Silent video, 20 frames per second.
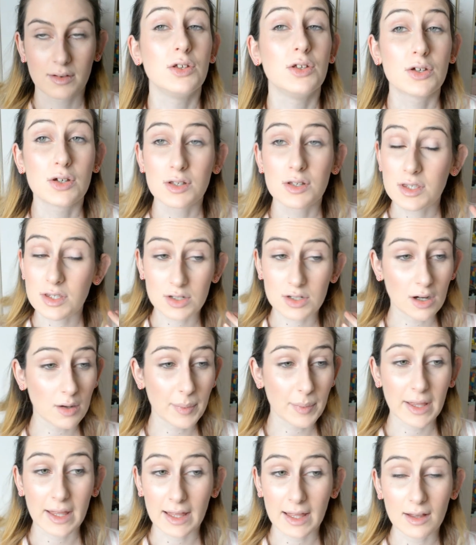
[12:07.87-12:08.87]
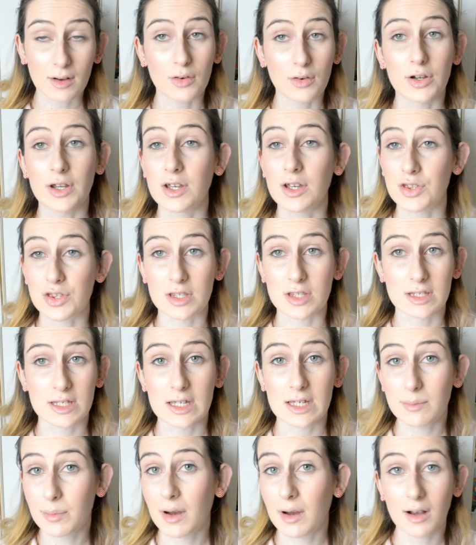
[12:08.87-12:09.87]
you could stop here or you could just
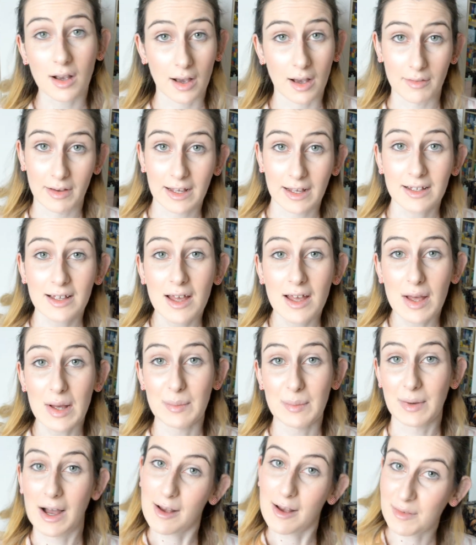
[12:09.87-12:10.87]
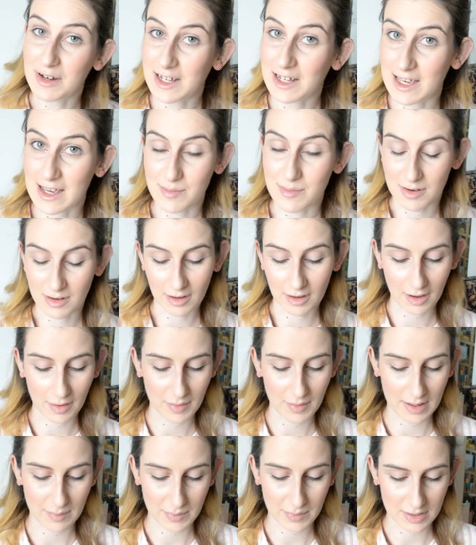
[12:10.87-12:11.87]
keep on going, but I'm going to keep on
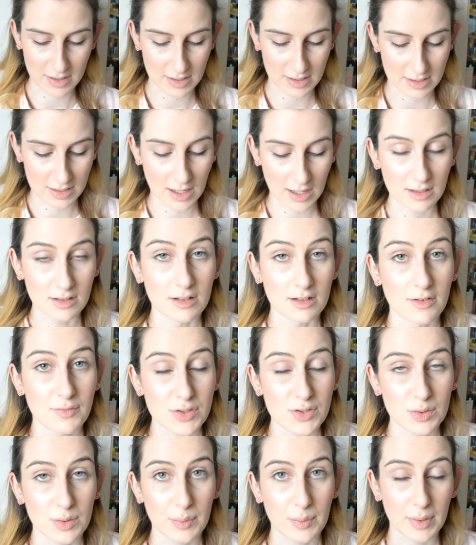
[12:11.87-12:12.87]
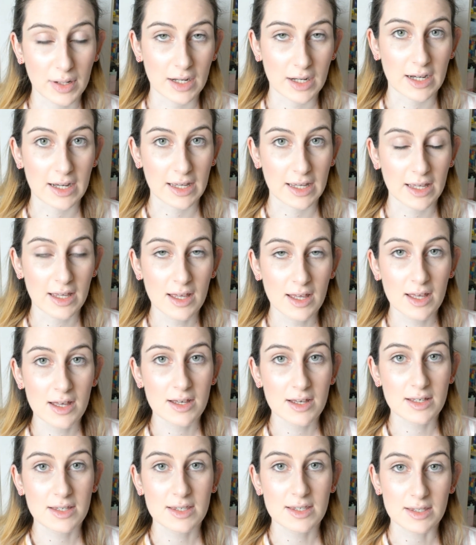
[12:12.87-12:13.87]
going because I love to apply
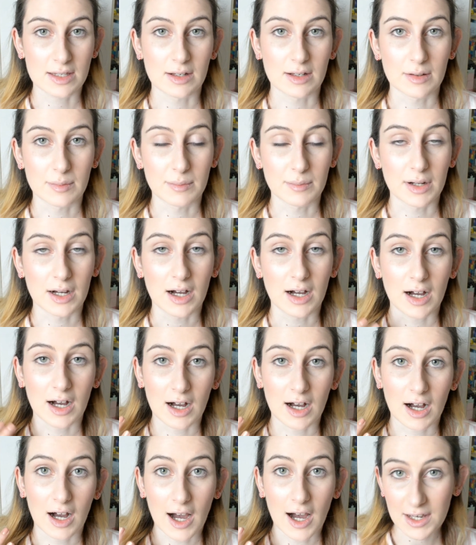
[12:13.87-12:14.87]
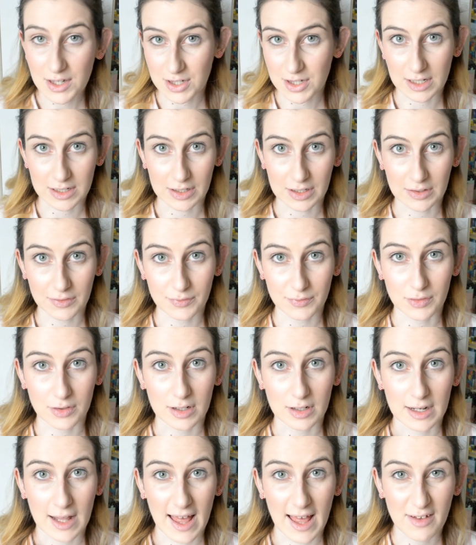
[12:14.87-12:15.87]
some eyeshadow for
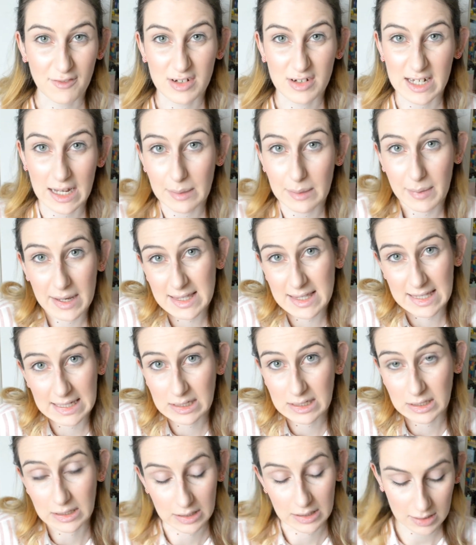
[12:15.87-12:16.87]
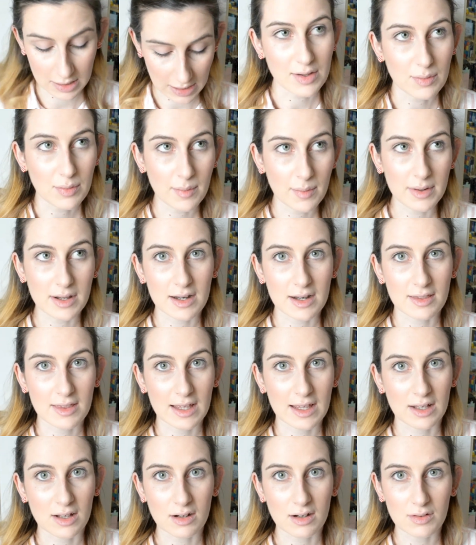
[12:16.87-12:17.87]
an everyday basic look. You're probably going to
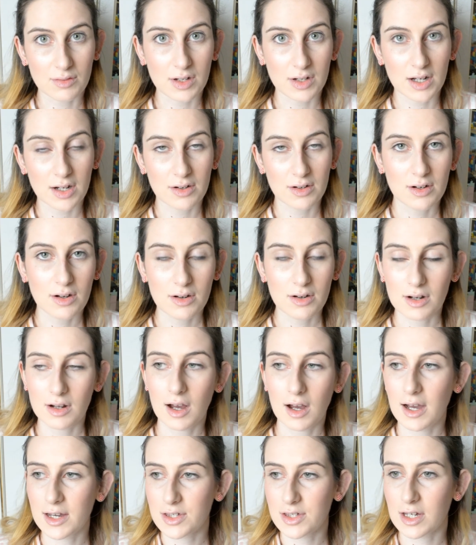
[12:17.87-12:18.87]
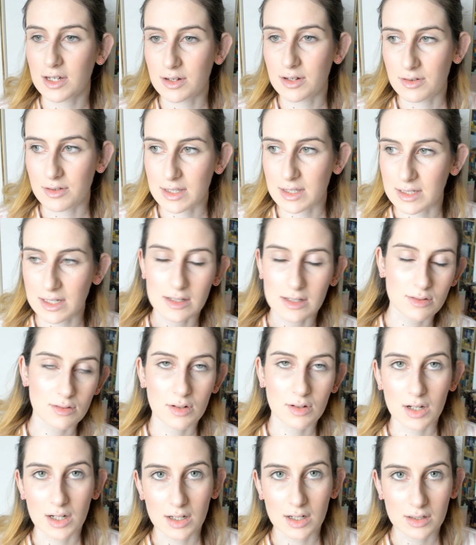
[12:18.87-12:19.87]
think, oh no, no, no eyeshadows, they take too
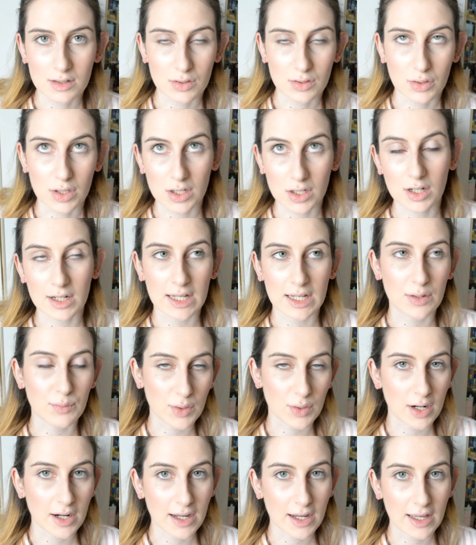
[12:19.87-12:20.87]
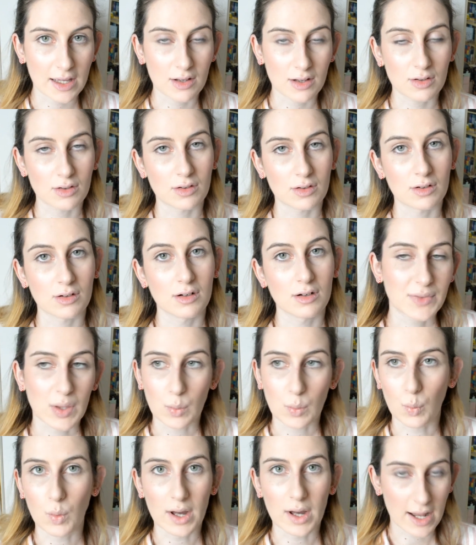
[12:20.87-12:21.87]
long, or I can't get it right, or
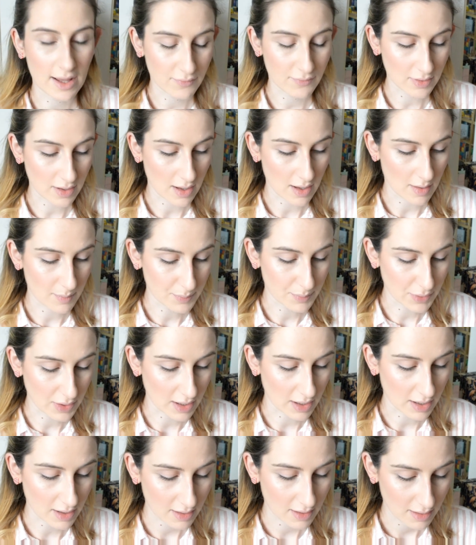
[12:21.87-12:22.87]
whatever, but